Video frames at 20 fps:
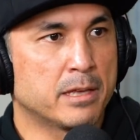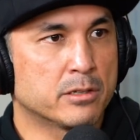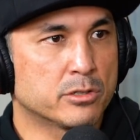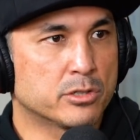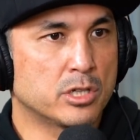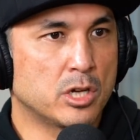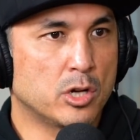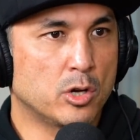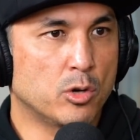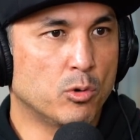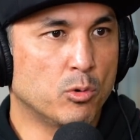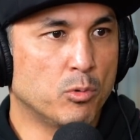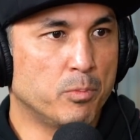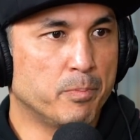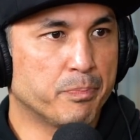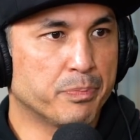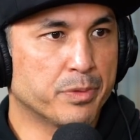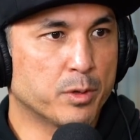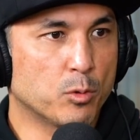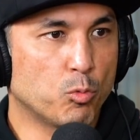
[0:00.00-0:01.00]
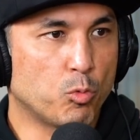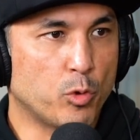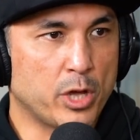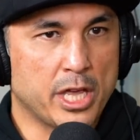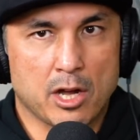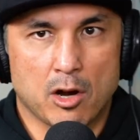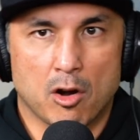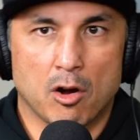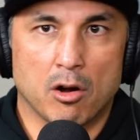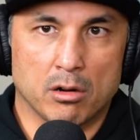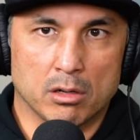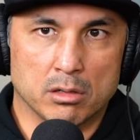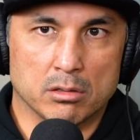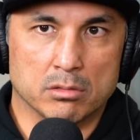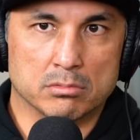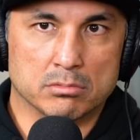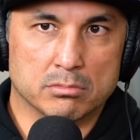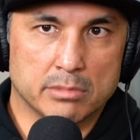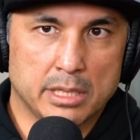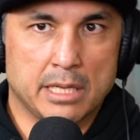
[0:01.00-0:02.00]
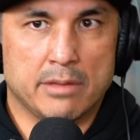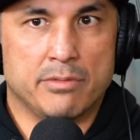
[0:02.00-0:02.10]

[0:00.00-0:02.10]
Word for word: So we are